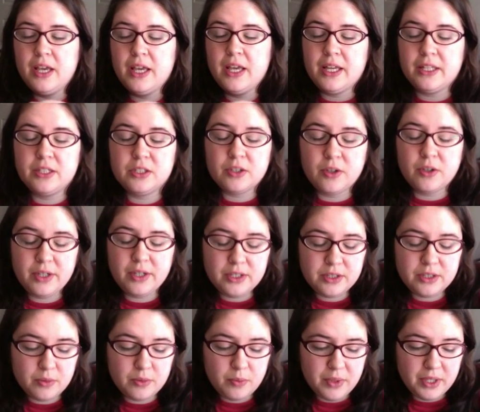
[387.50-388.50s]
it's going
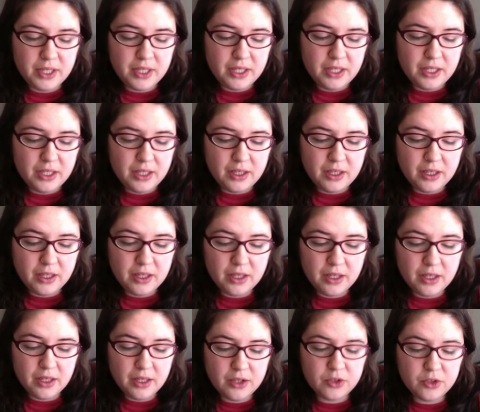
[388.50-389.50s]
to be
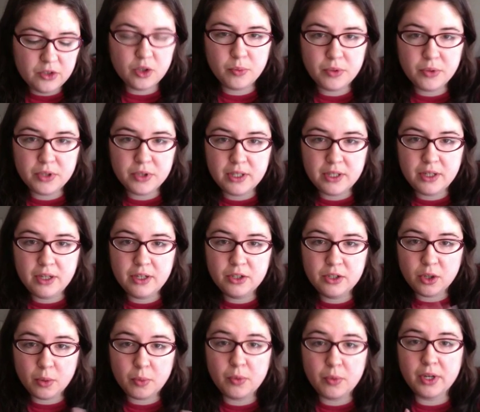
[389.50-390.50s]

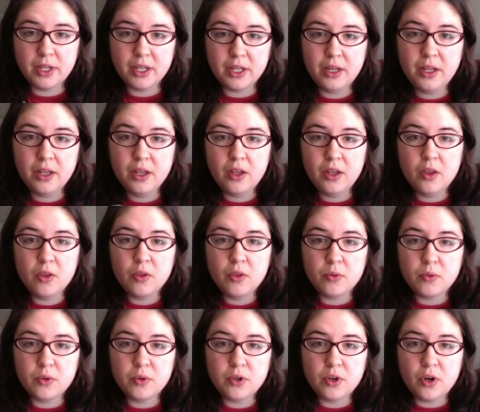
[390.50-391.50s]
interpreted
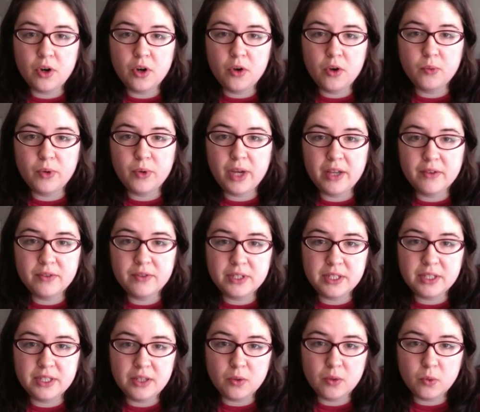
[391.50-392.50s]
through your own way of
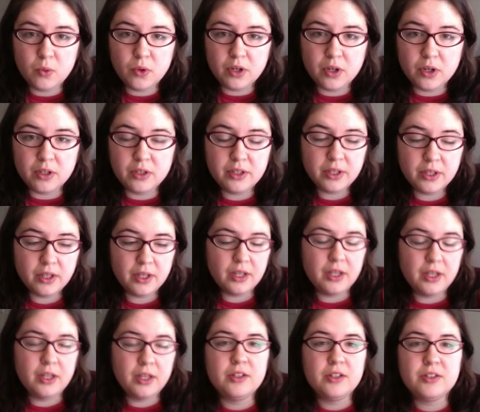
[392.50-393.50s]
seeing the world.
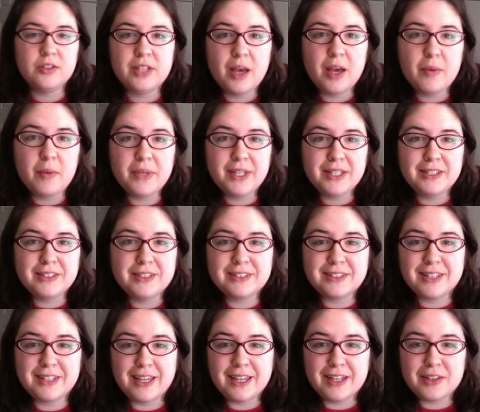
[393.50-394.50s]
So that means
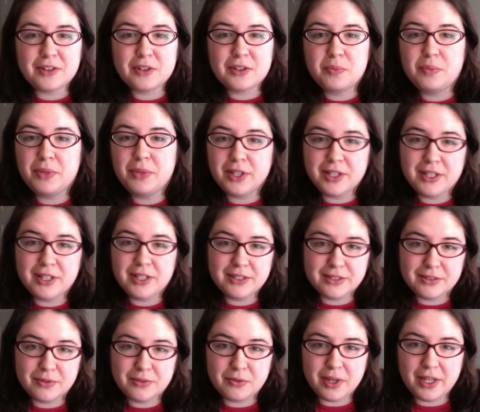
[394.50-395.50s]
like there's billions
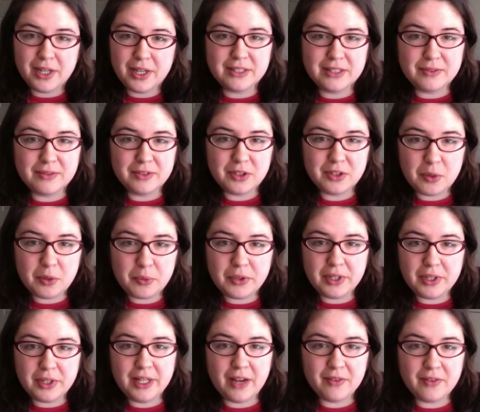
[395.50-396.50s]
of ways of
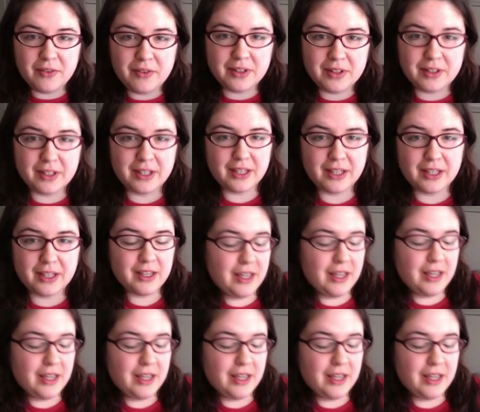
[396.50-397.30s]
interpreting everything,